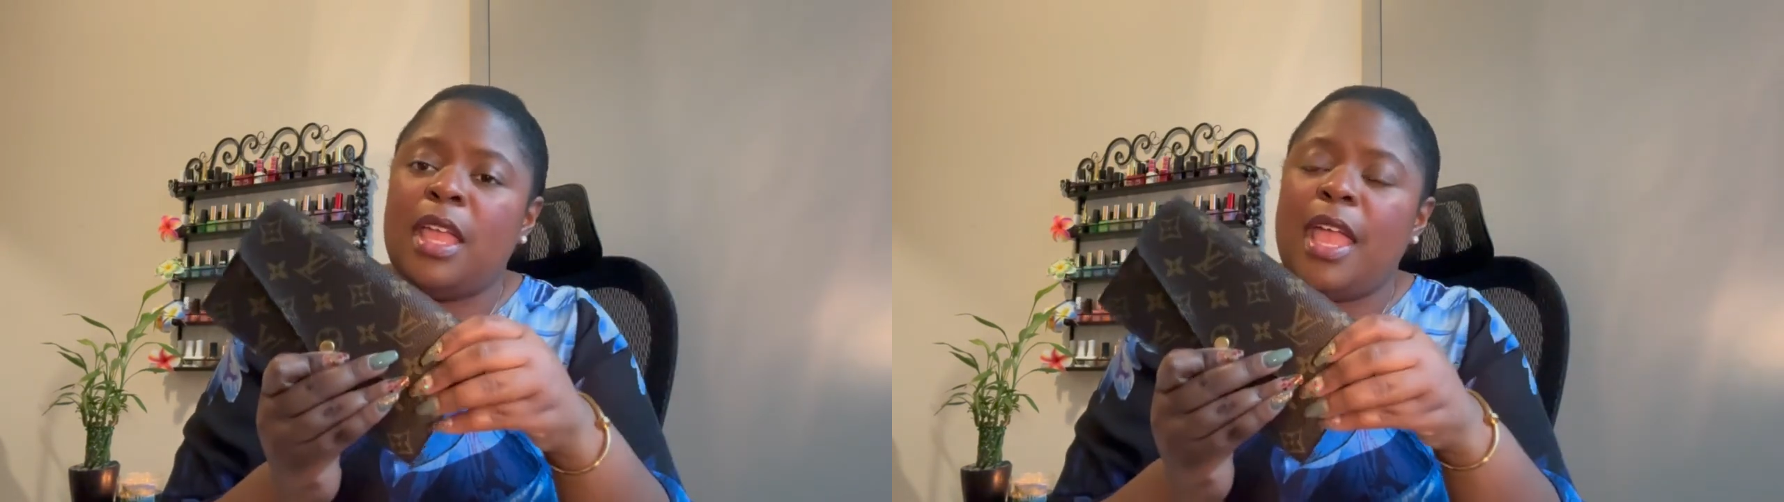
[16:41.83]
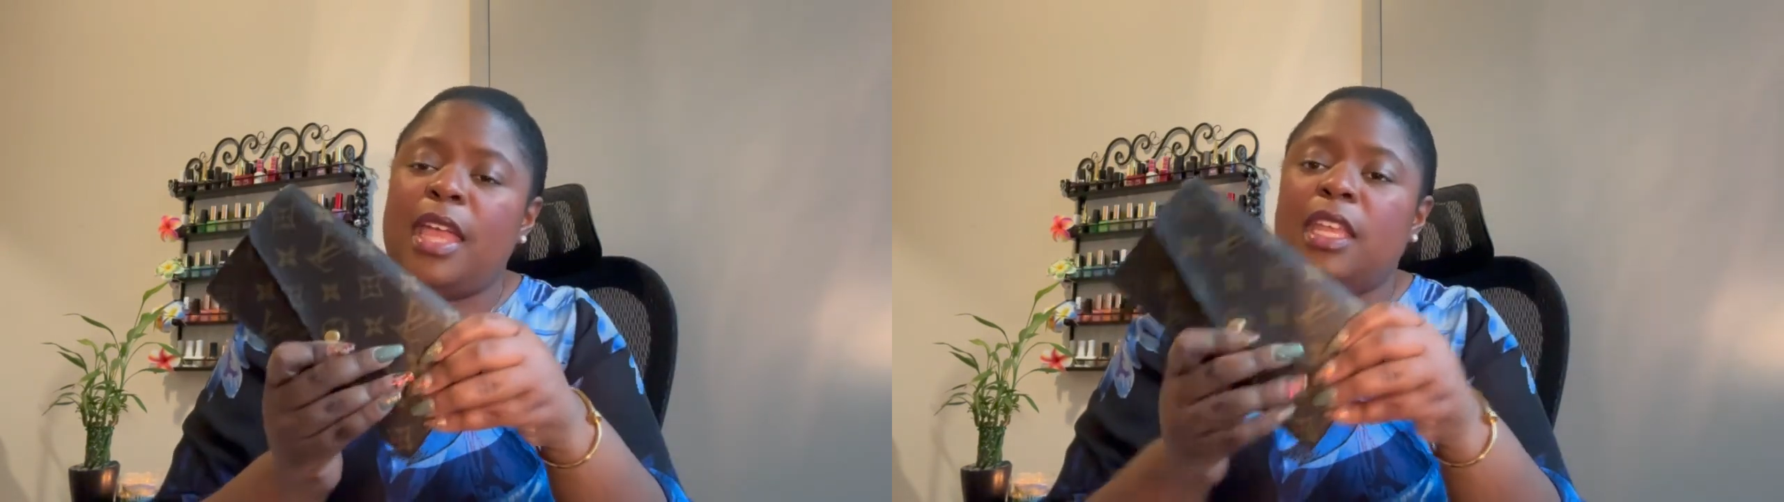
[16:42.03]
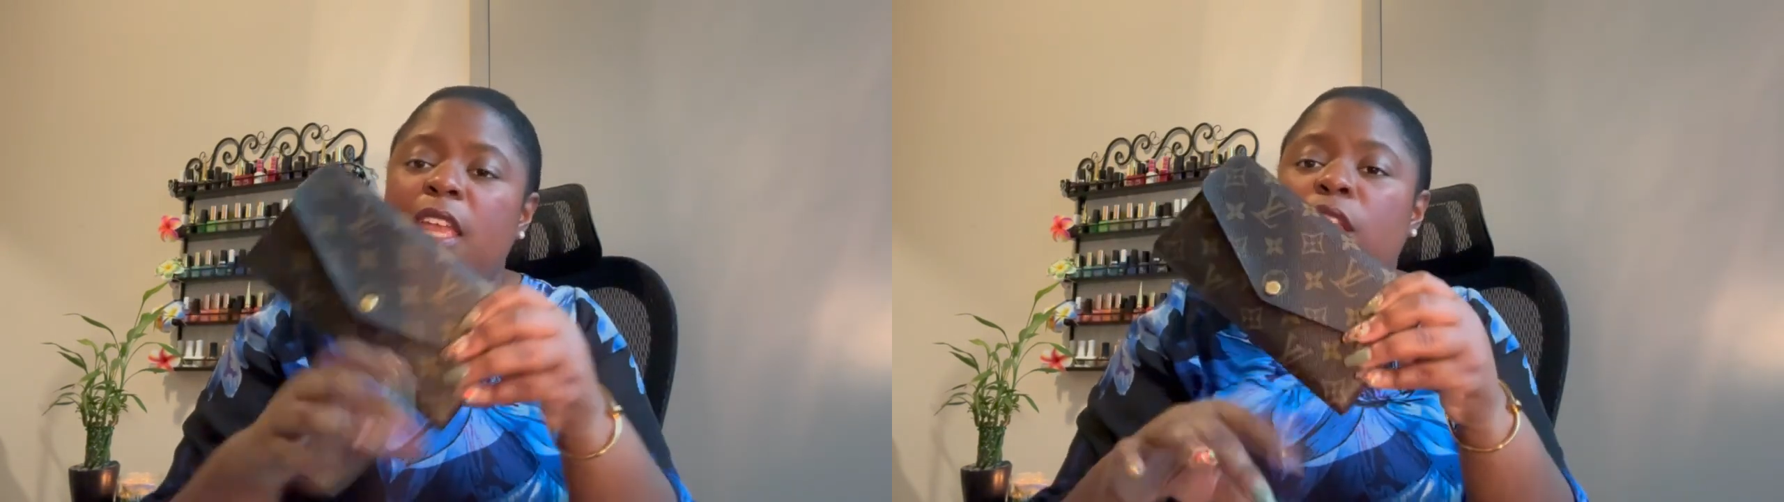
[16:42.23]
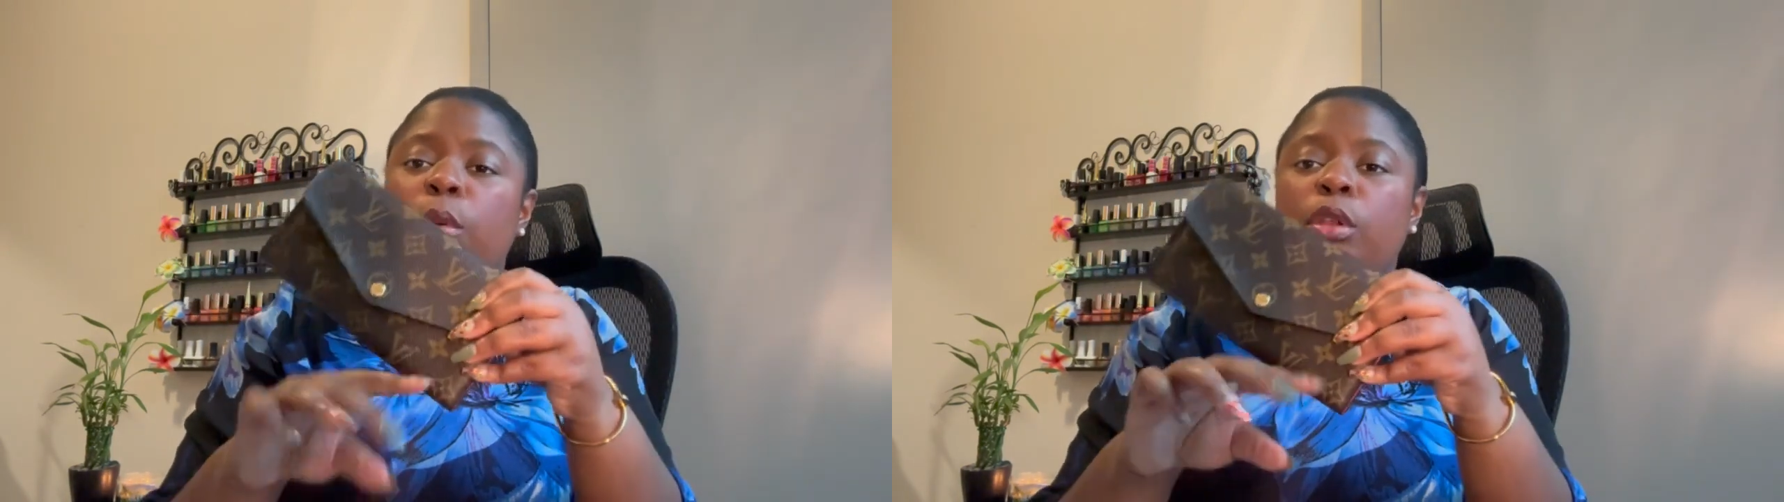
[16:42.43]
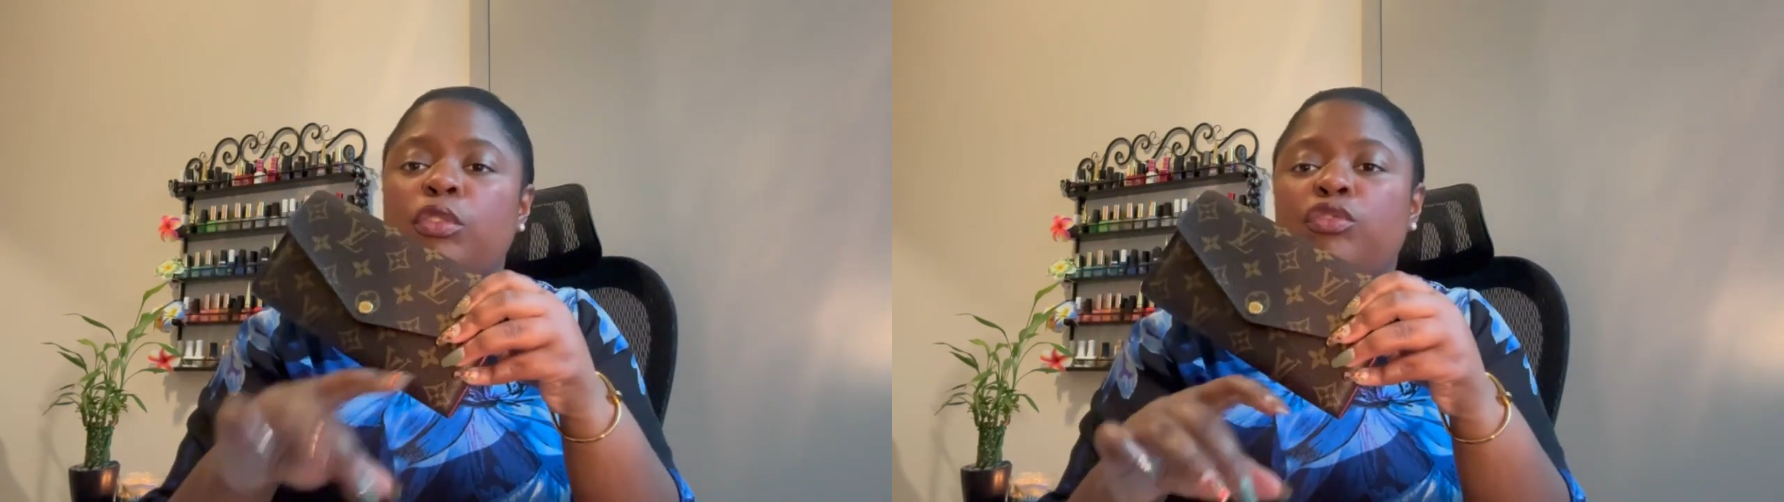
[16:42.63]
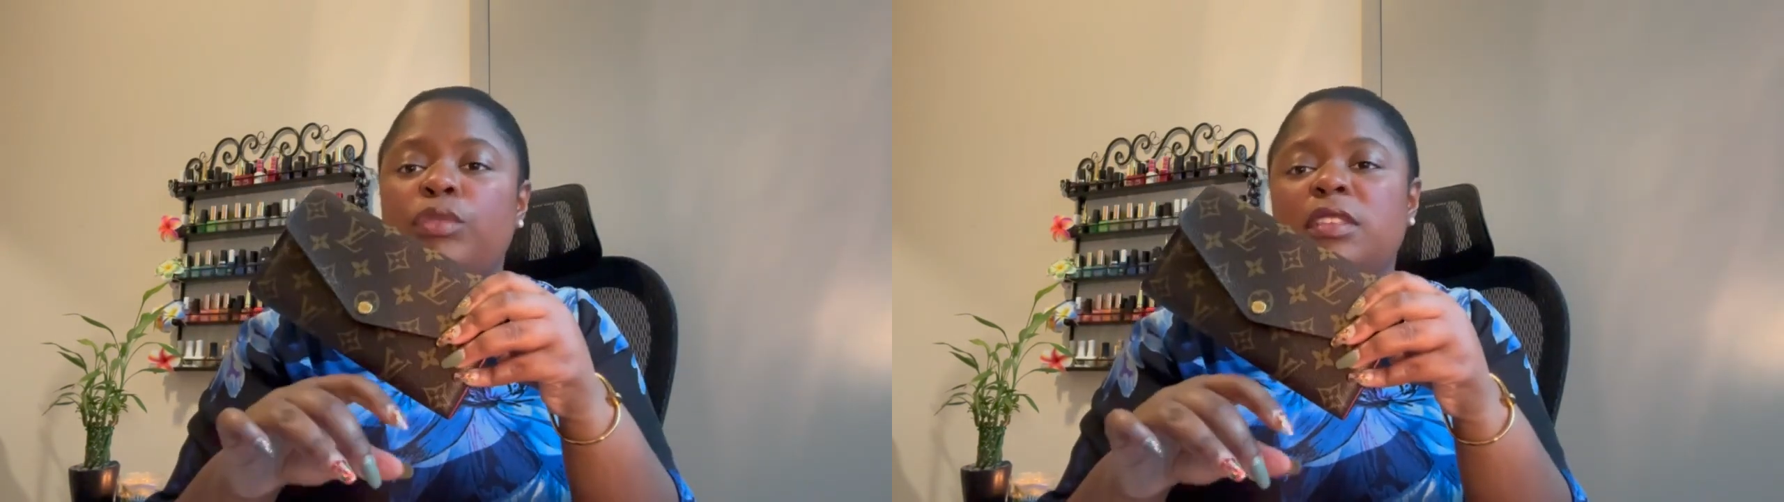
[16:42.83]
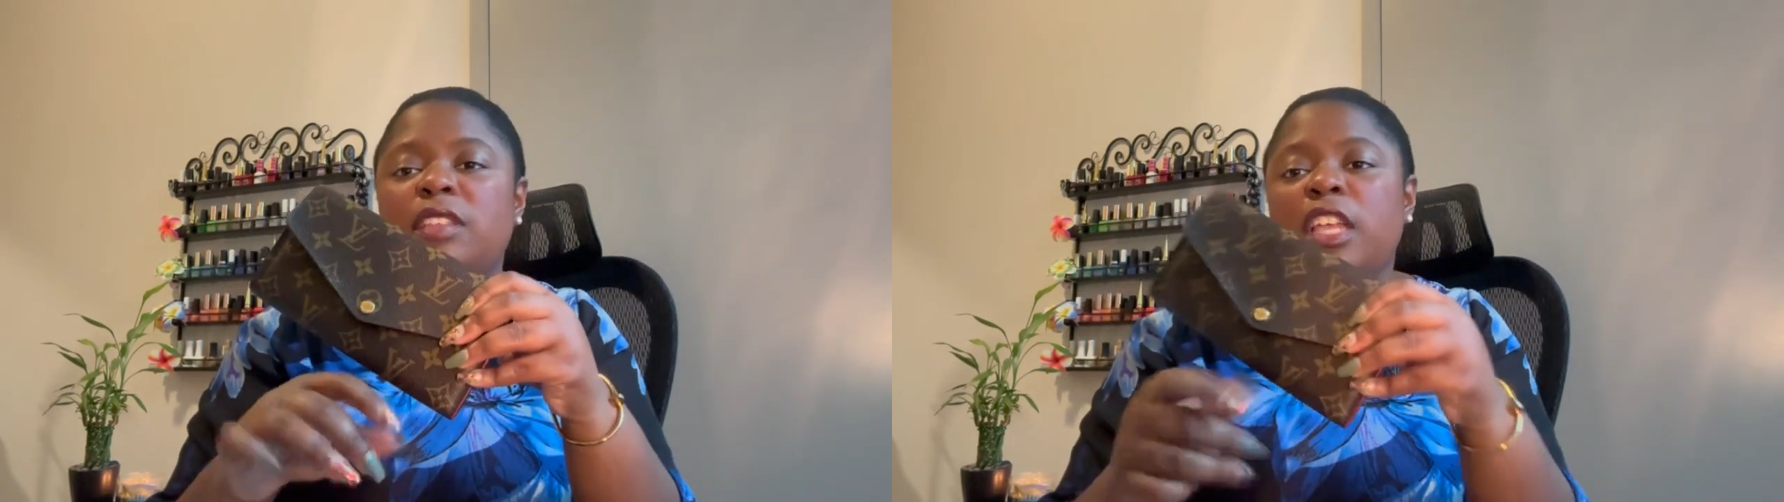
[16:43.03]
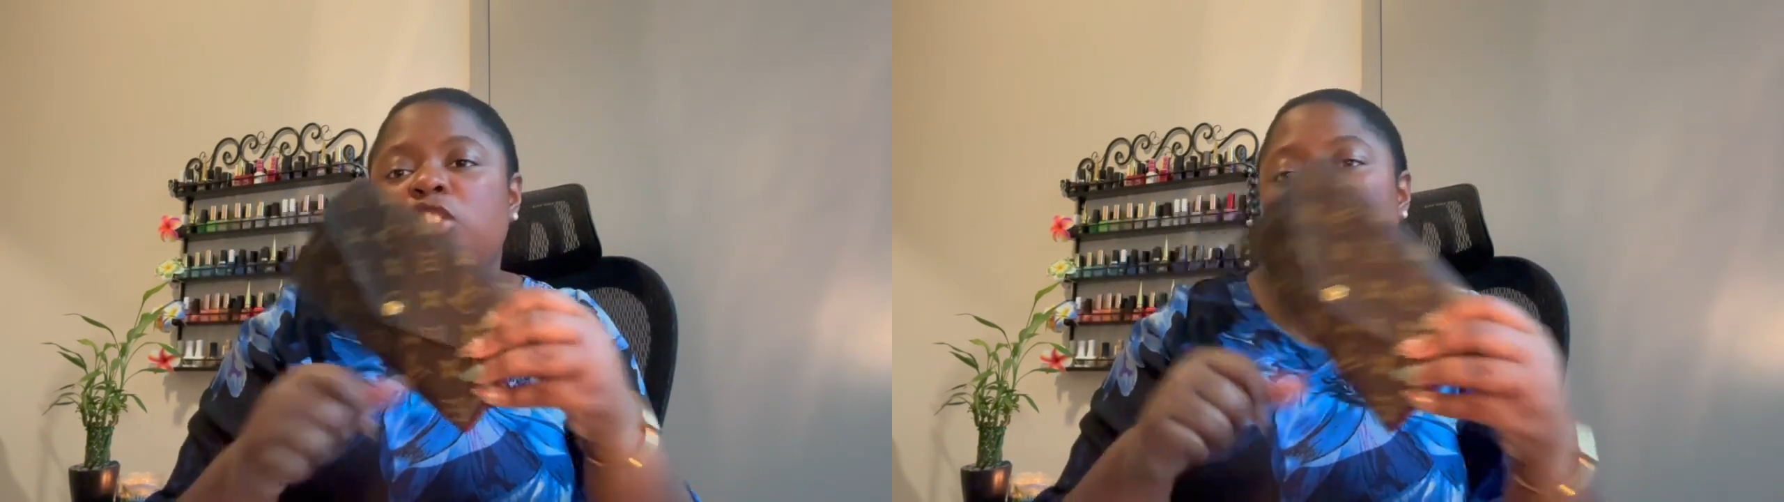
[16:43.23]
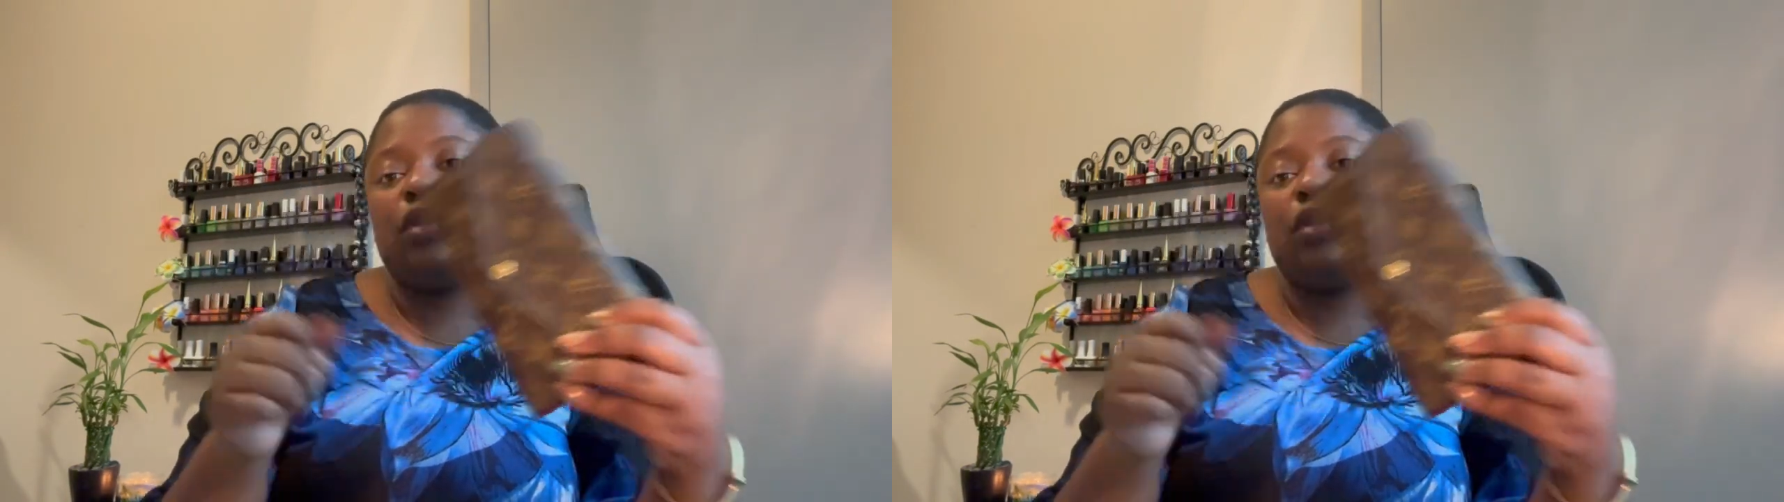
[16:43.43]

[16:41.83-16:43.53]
and again, there were those 3 sections